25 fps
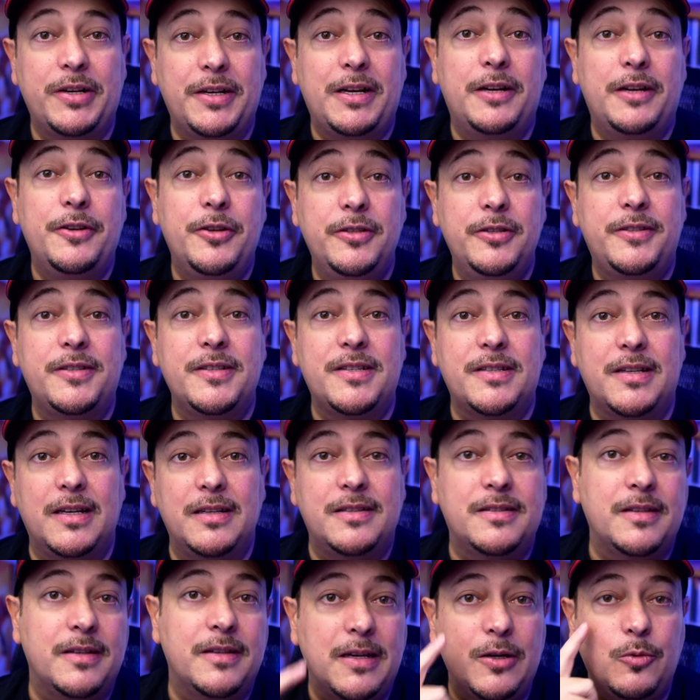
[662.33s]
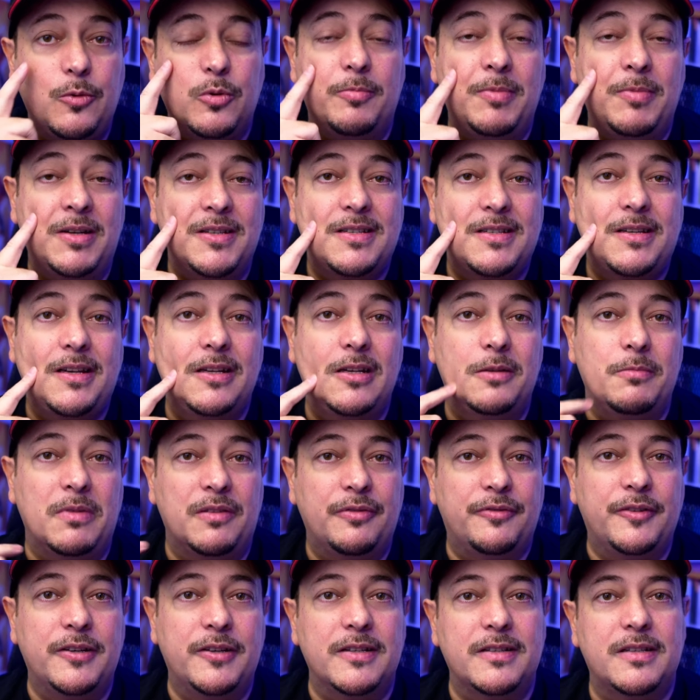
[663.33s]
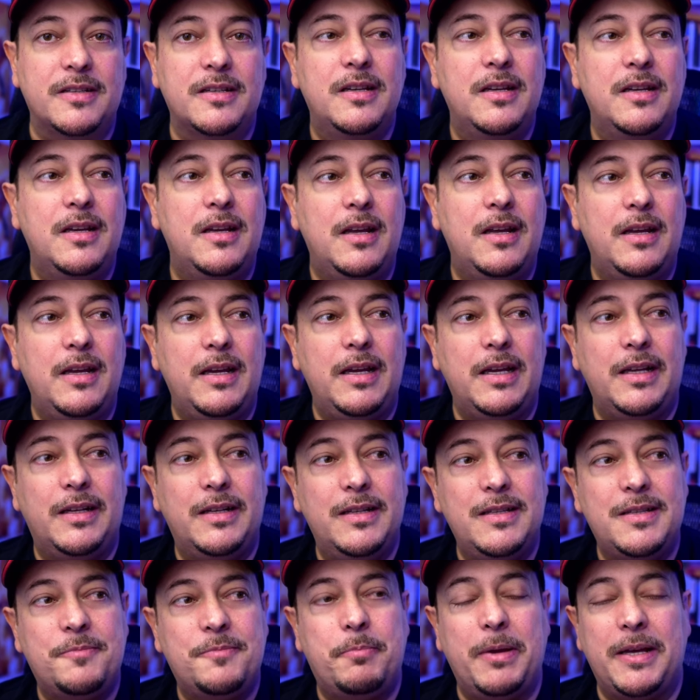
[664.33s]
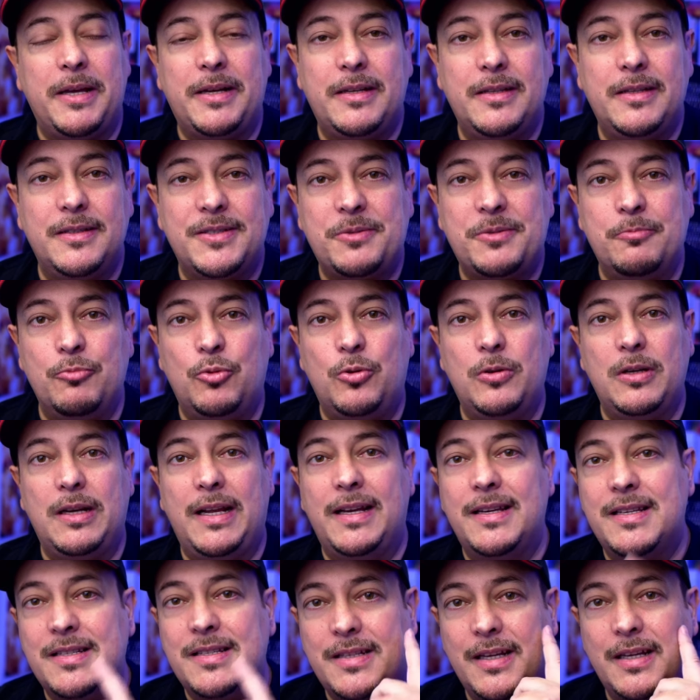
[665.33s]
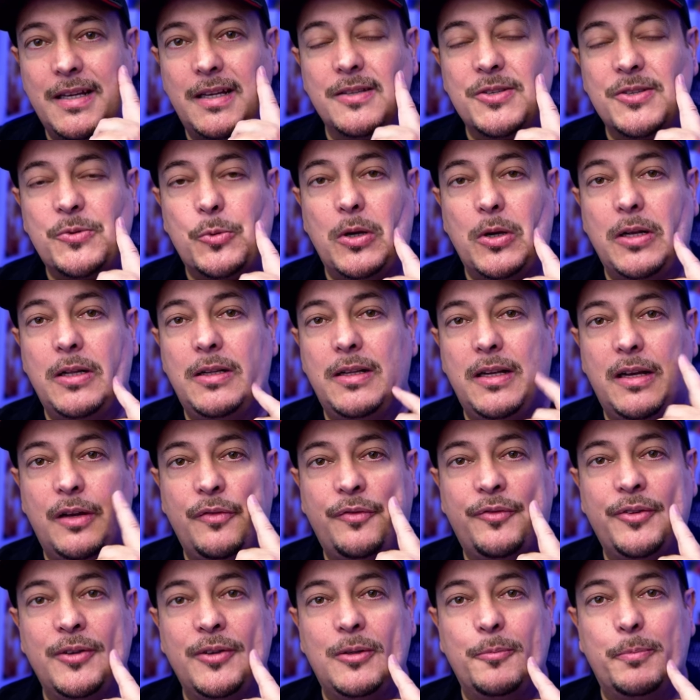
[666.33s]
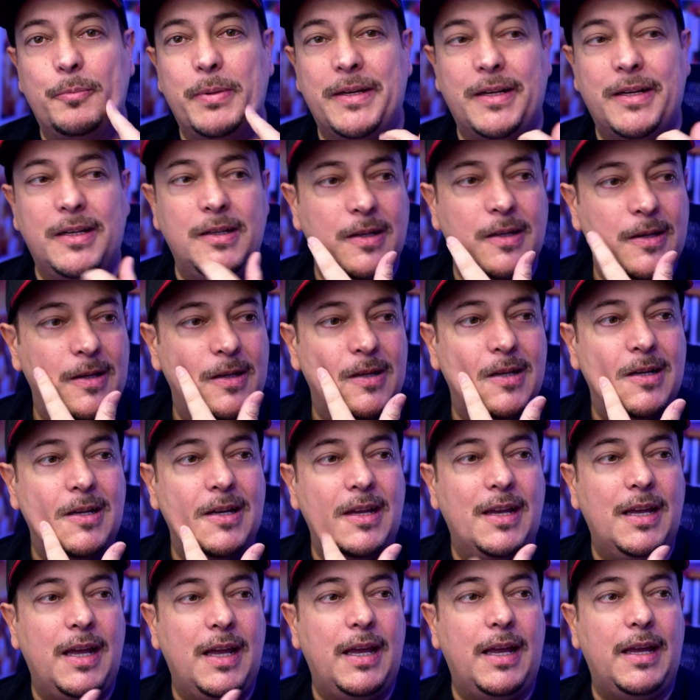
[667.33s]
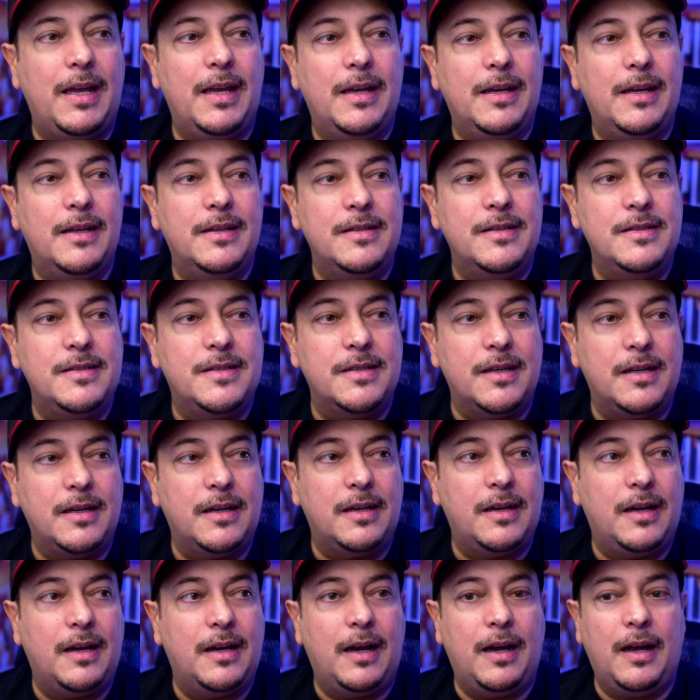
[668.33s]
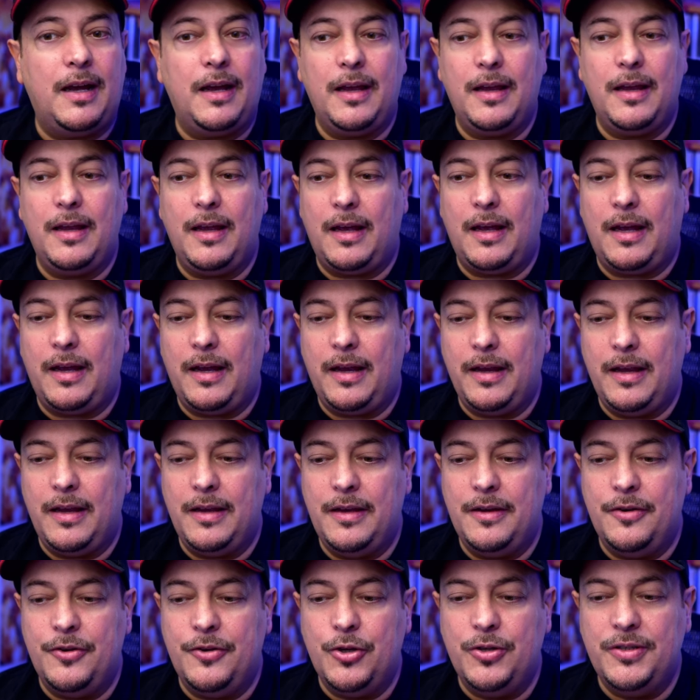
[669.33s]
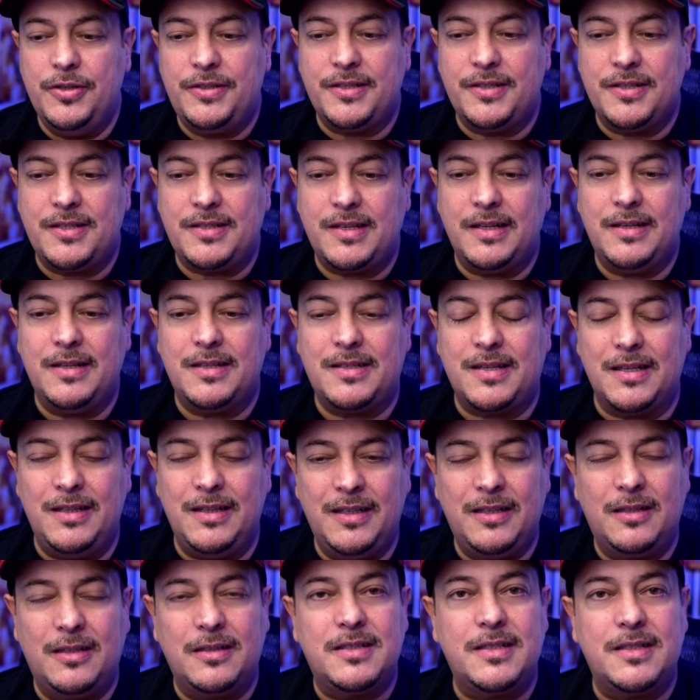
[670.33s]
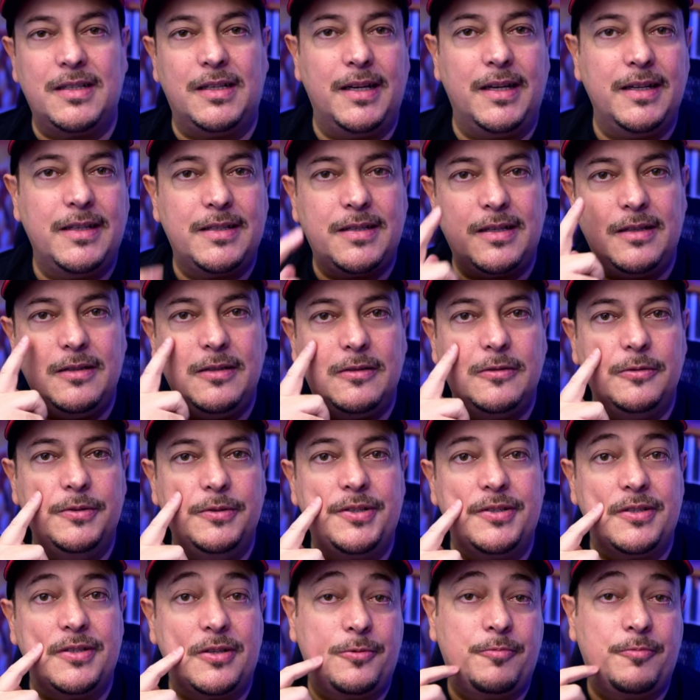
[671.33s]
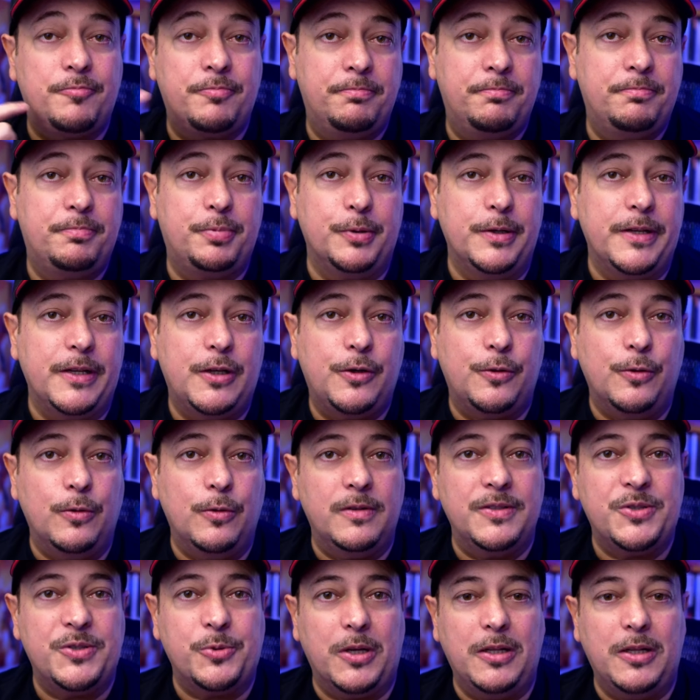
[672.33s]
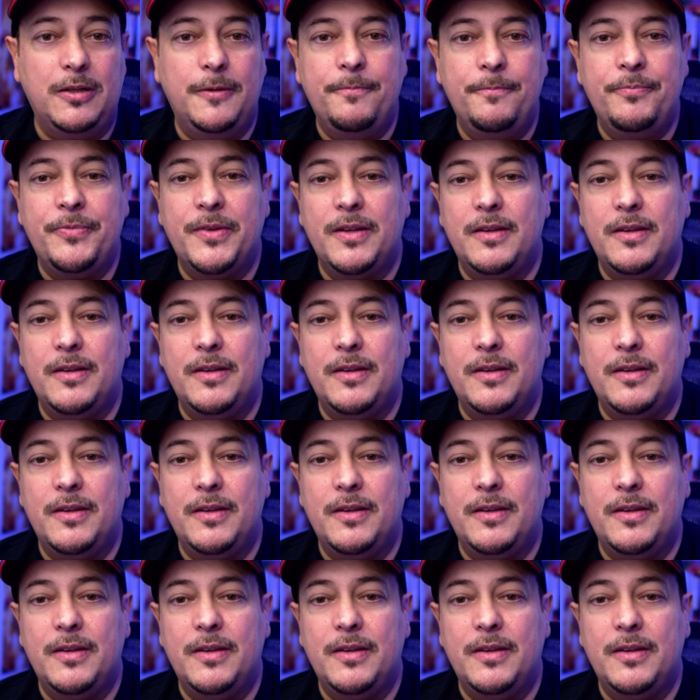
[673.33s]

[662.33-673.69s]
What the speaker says: And I noticed that today with my skin and my face. It is better. It's more elastic as well. I feel better. And I noticed that it's a little tighter, which is pretty cool as well.